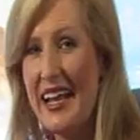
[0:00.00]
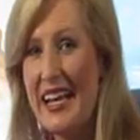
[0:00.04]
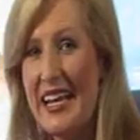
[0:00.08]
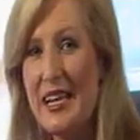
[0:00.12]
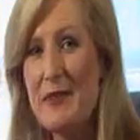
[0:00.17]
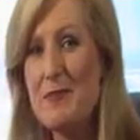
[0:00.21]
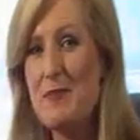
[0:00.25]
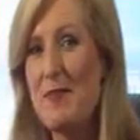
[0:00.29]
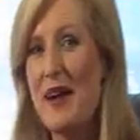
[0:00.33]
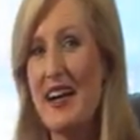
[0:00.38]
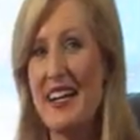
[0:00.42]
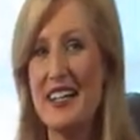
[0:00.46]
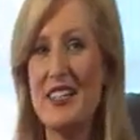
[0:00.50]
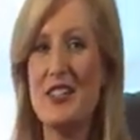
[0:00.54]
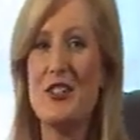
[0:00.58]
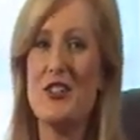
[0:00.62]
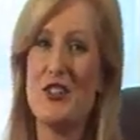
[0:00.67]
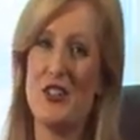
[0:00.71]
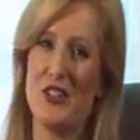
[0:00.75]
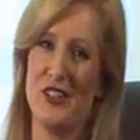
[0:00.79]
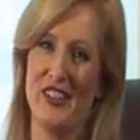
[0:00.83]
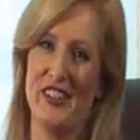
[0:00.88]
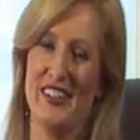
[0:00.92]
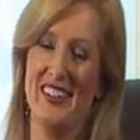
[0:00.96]
He
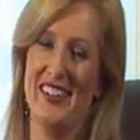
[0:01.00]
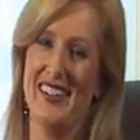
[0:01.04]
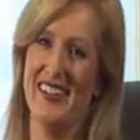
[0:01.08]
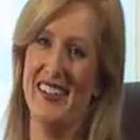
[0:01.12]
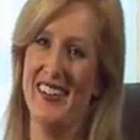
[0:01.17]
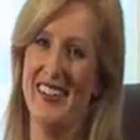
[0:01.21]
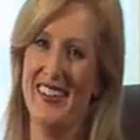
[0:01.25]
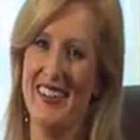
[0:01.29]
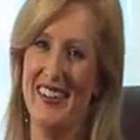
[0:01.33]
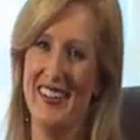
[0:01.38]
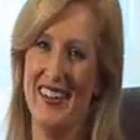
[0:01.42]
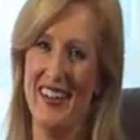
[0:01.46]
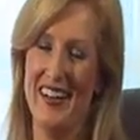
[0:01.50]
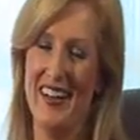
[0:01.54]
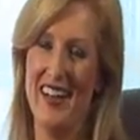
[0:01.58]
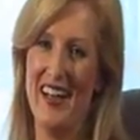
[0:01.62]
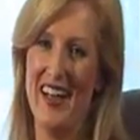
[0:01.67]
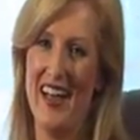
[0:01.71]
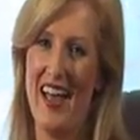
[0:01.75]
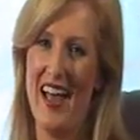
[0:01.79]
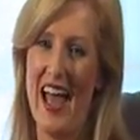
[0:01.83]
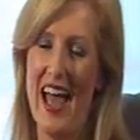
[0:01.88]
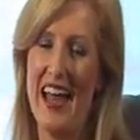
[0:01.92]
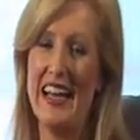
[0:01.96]
made you,
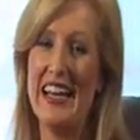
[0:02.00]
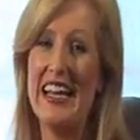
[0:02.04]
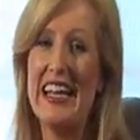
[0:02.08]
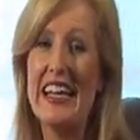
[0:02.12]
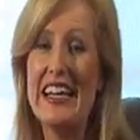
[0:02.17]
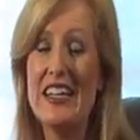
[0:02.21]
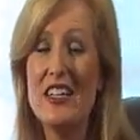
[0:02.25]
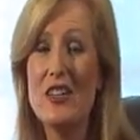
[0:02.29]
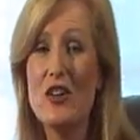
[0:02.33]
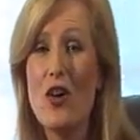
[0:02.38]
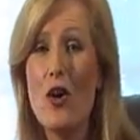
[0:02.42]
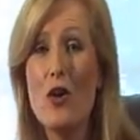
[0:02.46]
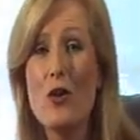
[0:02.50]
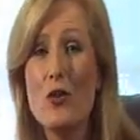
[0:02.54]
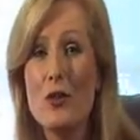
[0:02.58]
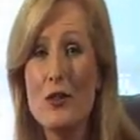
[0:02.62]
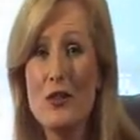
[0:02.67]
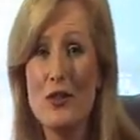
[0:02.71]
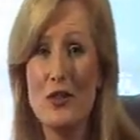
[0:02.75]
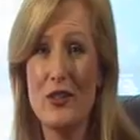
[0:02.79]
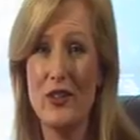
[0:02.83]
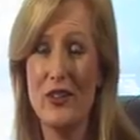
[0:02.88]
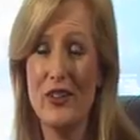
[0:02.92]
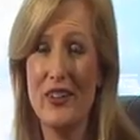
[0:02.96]
and he
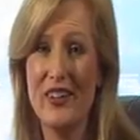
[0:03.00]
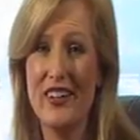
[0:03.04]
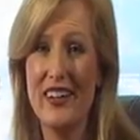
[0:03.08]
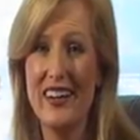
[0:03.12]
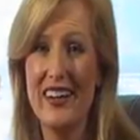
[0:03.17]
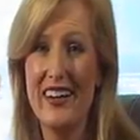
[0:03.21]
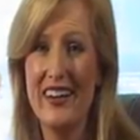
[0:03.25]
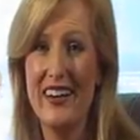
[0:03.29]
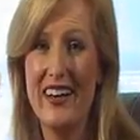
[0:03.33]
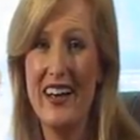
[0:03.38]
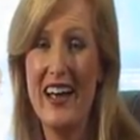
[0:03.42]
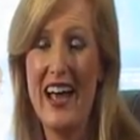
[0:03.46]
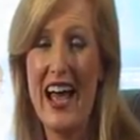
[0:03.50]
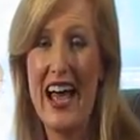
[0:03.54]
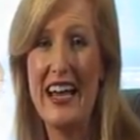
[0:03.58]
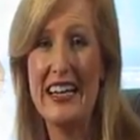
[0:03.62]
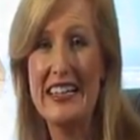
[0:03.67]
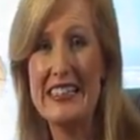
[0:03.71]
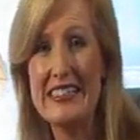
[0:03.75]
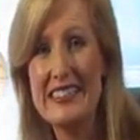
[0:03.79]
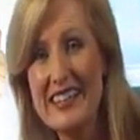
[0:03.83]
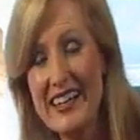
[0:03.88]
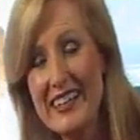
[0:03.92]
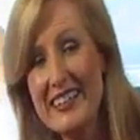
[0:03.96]
knows you, and
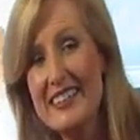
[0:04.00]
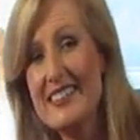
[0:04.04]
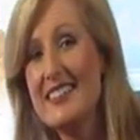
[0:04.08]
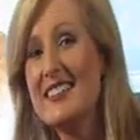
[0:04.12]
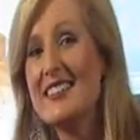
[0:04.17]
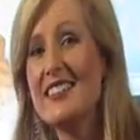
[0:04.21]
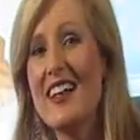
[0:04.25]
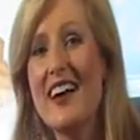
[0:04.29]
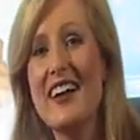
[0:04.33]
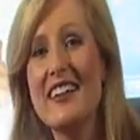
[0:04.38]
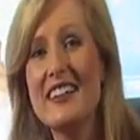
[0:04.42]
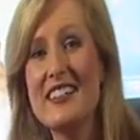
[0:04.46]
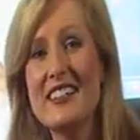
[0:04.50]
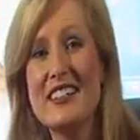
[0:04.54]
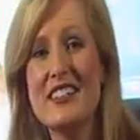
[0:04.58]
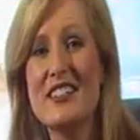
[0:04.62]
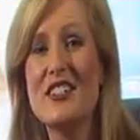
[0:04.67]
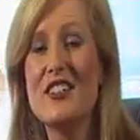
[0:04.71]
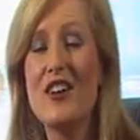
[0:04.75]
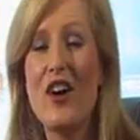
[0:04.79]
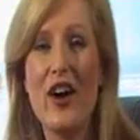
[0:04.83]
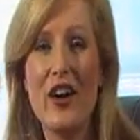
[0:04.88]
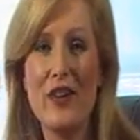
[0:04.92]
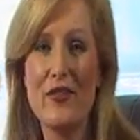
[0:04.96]
he sent his son to
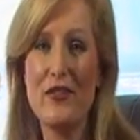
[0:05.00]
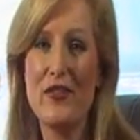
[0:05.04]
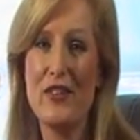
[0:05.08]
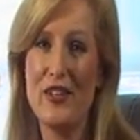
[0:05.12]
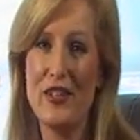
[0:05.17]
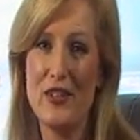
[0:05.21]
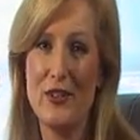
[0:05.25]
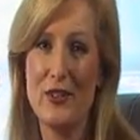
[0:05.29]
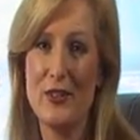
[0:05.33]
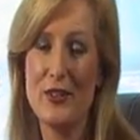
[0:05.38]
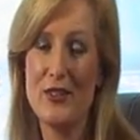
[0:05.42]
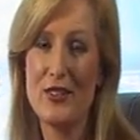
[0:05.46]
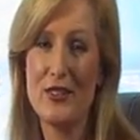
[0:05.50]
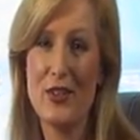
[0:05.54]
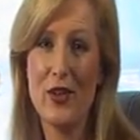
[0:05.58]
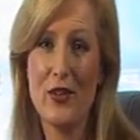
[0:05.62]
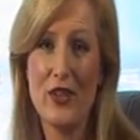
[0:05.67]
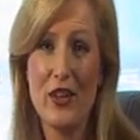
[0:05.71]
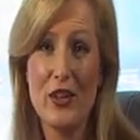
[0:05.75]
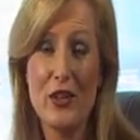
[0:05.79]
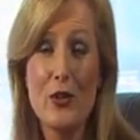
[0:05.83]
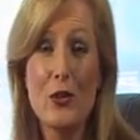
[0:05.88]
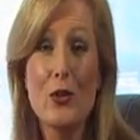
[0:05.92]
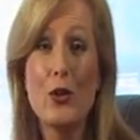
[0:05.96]
die for you so
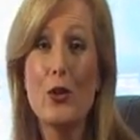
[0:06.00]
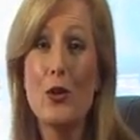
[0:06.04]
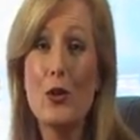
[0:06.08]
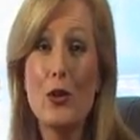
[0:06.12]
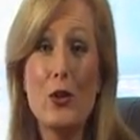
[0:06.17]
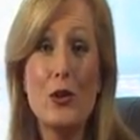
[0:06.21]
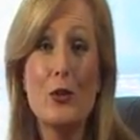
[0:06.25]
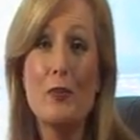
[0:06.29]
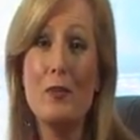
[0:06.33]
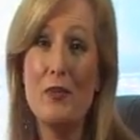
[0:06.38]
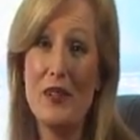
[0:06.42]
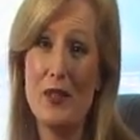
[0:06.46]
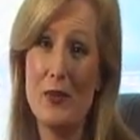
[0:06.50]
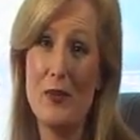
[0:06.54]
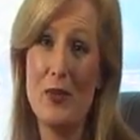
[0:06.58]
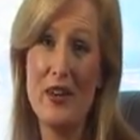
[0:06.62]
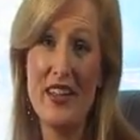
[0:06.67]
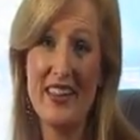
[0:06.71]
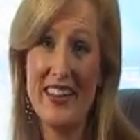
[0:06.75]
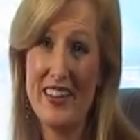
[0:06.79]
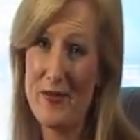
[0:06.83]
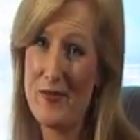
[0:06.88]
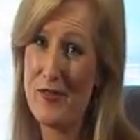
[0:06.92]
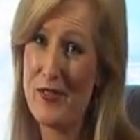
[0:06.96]
that you could be
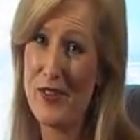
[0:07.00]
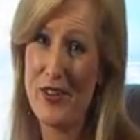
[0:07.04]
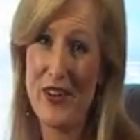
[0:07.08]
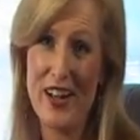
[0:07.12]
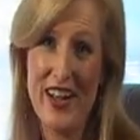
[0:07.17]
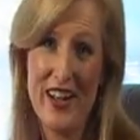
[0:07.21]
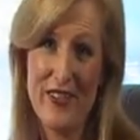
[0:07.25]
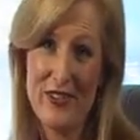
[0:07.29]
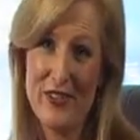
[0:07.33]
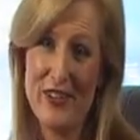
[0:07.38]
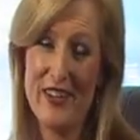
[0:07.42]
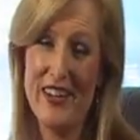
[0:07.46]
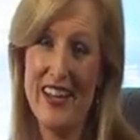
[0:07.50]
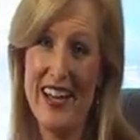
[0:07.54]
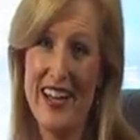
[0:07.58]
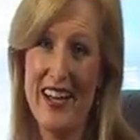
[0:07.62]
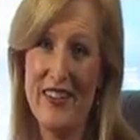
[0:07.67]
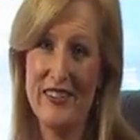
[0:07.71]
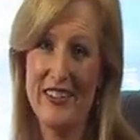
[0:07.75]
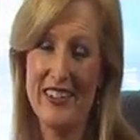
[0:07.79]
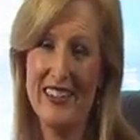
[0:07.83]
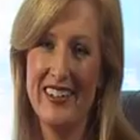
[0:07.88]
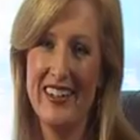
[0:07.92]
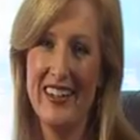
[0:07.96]
with him forever in
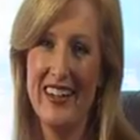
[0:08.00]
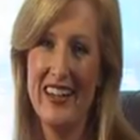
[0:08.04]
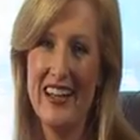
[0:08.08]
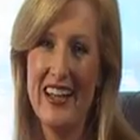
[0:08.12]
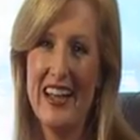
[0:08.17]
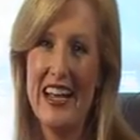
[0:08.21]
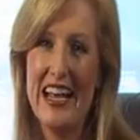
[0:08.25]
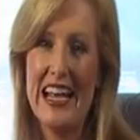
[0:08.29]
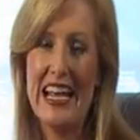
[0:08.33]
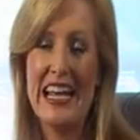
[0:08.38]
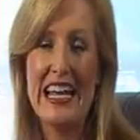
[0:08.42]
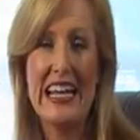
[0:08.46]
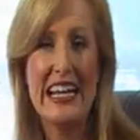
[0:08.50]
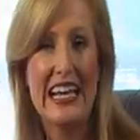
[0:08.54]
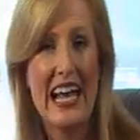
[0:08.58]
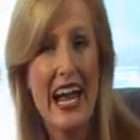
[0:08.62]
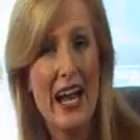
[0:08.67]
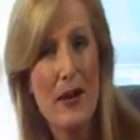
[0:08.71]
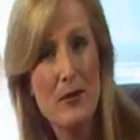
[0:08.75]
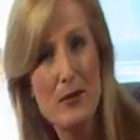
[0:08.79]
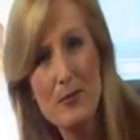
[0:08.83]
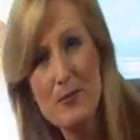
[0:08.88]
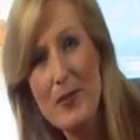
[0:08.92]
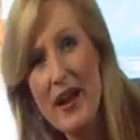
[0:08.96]
heaven. He
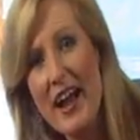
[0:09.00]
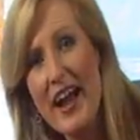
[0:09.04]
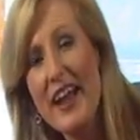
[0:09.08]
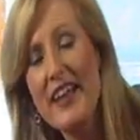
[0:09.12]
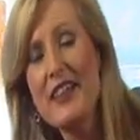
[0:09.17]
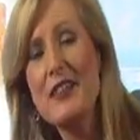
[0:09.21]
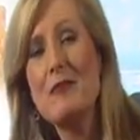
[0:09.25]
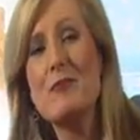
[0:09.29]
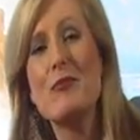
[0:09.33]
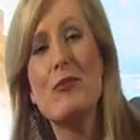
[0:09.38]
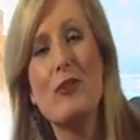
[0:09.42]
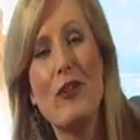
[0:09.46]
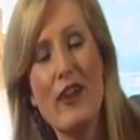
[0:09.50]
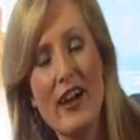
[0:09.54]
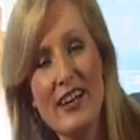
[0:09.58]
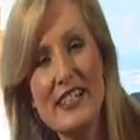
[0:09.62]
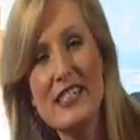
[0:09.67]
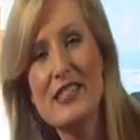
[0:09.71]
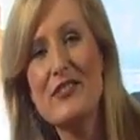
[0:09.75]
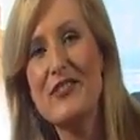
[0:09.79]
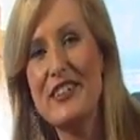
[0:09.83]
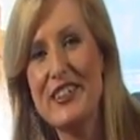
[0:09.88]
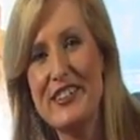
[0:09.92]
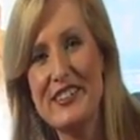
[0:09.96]
came to pay the
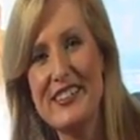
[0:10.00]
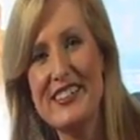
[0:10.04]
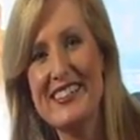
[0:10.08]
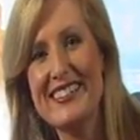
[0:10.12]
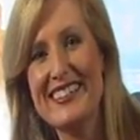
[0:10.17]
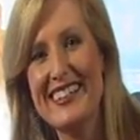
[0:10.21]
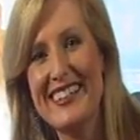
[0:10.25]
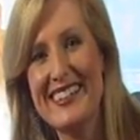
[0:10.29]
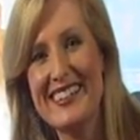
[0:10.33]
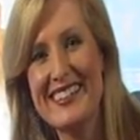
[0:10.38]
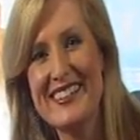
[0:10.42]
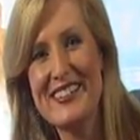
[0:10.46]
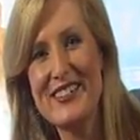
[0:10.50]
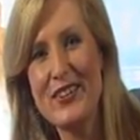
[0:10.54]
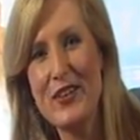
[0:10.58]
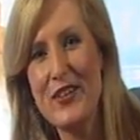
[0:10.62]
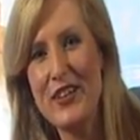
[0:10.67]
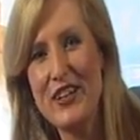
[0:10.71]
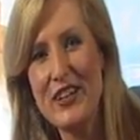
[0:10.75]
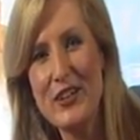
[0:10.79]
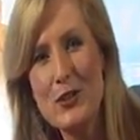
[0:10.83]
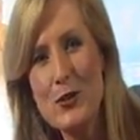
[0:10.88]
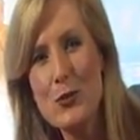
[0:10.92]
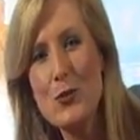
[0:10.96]
price for your sins so
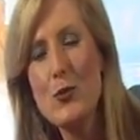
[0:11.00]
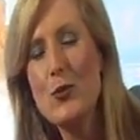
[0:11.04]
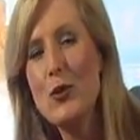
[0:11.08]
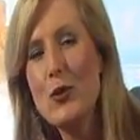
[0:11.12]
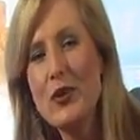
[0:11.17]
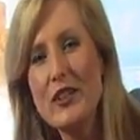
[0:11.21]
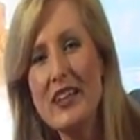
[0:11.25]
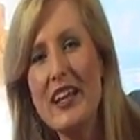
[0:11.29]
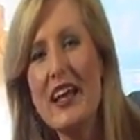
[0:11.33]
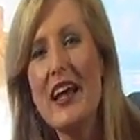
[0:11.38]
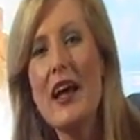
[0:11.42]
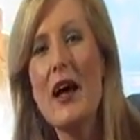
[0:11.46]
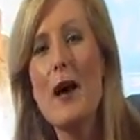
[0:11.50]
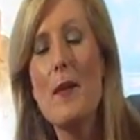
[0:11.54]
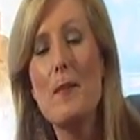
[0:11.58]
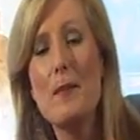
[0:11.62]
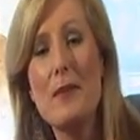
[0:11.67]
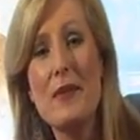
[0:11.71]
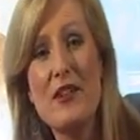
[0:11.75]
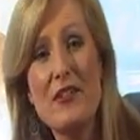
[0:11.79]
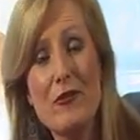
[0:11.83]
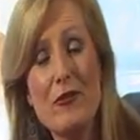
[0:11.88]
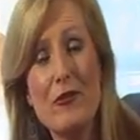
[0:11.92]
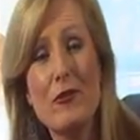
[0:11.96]
that you would
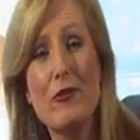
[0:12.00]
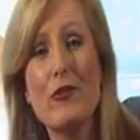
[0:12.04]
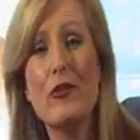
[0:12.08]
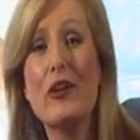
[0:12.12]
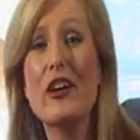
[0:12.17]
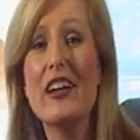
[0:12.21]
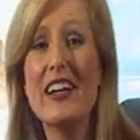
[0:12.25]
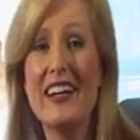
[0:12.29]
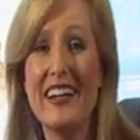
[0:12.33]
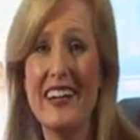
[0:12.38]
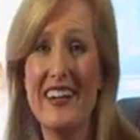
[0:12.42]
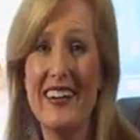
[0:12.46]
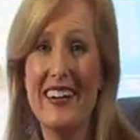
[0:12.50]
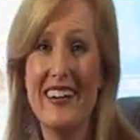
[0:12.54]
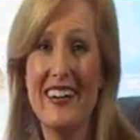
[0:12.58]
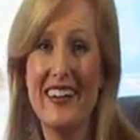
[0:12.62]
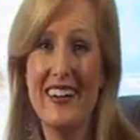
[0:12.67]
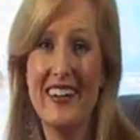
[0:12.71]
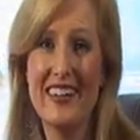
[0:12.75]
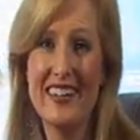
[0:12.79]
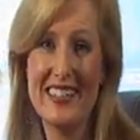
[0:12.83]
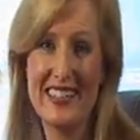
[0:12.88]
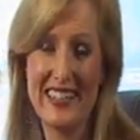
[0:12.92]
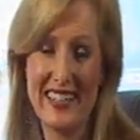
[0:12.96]
be free
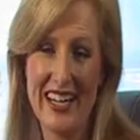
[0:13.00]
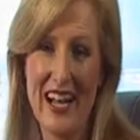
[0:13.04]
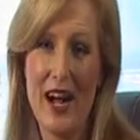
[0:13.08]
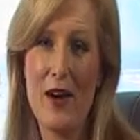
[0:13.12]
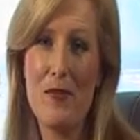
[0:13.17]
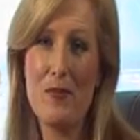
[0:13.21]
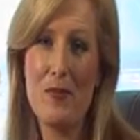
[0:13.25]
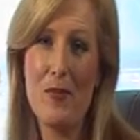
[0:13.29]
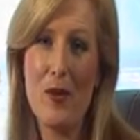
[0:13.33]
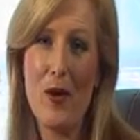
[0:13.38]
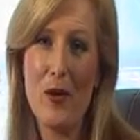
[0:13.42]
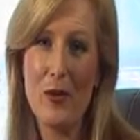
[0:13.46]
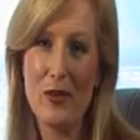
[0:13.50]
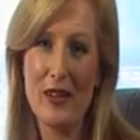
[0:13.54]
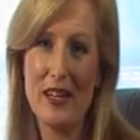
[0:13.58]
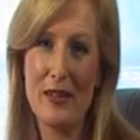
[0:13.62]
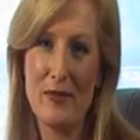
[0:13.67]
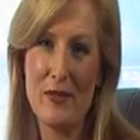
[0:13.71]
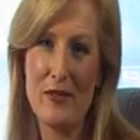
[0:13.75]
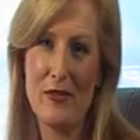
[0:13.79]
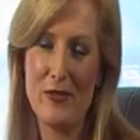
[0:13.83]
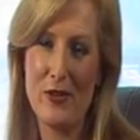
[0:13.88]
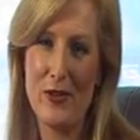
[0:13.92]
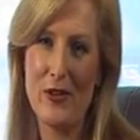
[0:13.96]
to come boldly
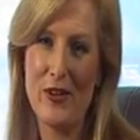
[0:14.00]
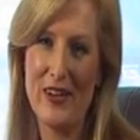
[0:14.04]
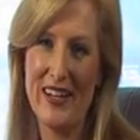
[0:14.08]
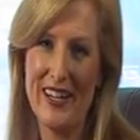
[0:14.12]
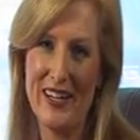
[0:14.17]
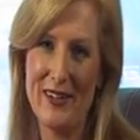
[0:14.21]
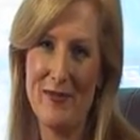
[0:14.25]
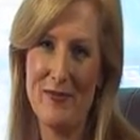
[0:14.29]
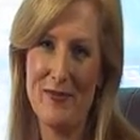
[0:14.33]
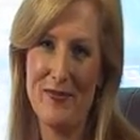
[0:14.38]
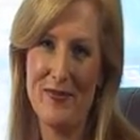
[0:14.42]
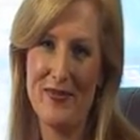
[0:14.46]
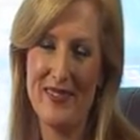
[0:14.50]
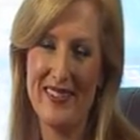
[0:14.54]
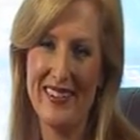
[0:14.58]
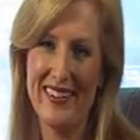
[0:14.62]
before him.